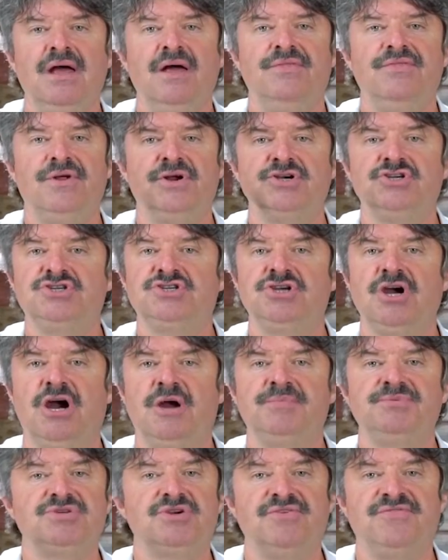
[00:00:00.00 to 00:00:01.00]
there's
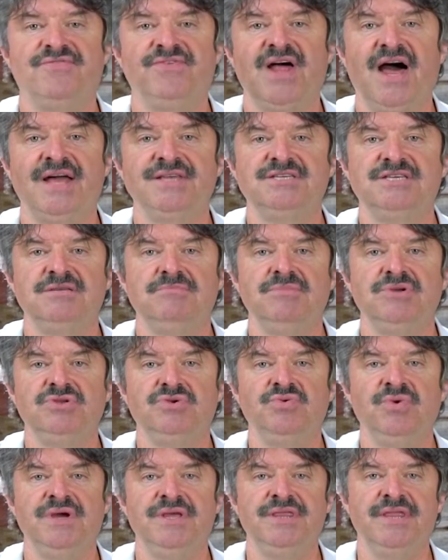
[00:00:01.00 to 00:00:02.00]
sharps or flats in
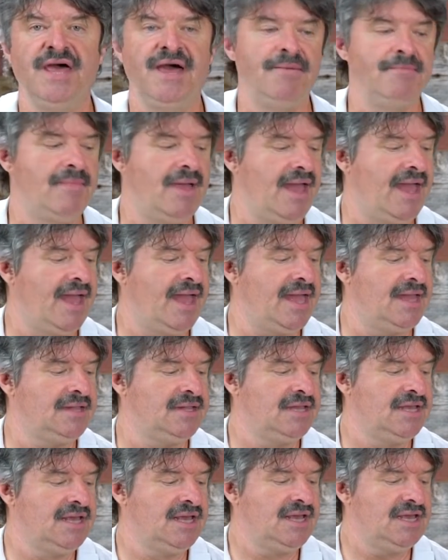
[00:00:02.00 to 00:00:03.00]
between them.
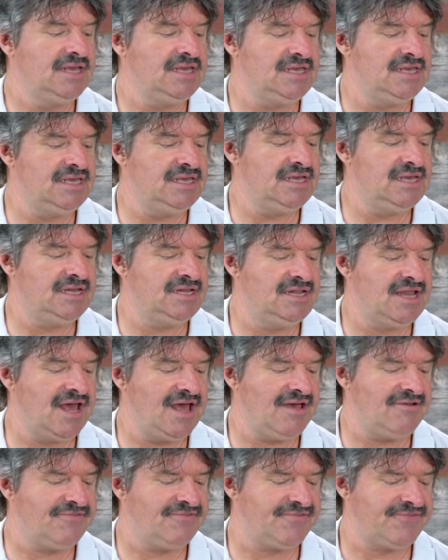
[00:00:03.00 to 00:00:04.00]
And E and
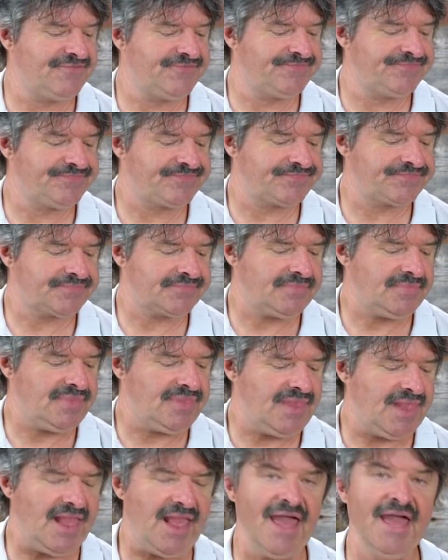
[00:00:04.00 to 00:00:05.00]
F
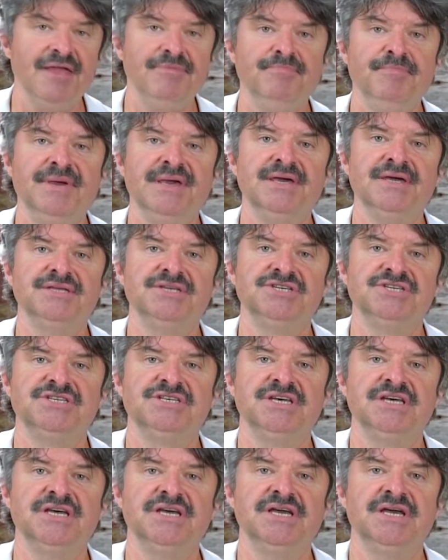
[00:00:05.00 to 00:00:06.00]
and B and
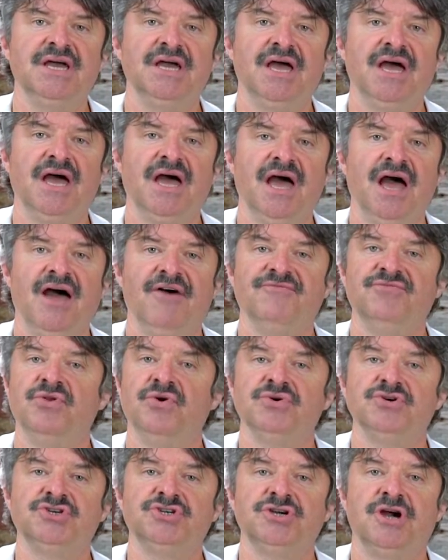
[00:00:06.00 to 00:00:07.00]
C have
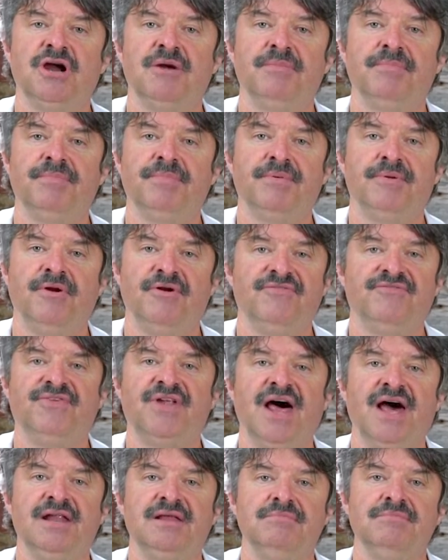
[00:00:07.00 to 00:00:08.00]
no sharp or
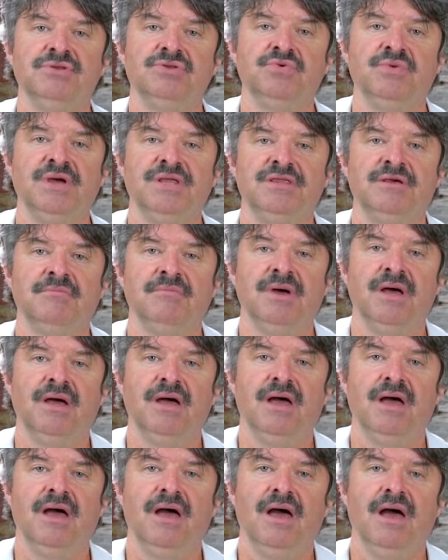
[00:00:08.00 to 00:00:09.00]
flat in between them.
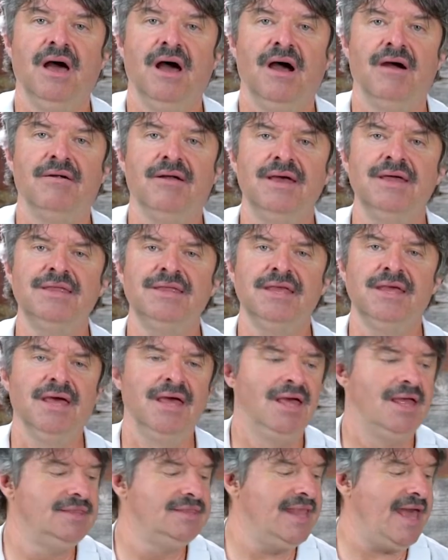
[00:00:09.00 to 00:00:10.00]
All right?
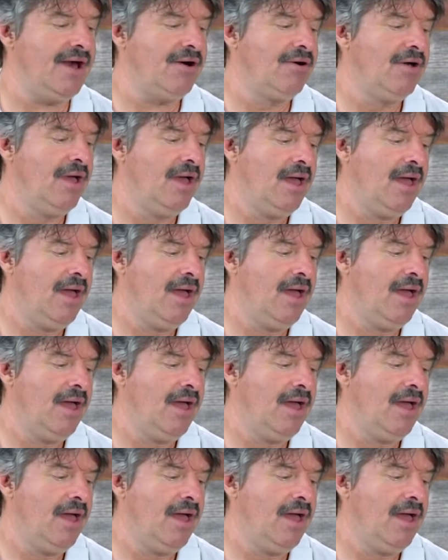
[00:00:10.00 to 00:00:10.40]
Now,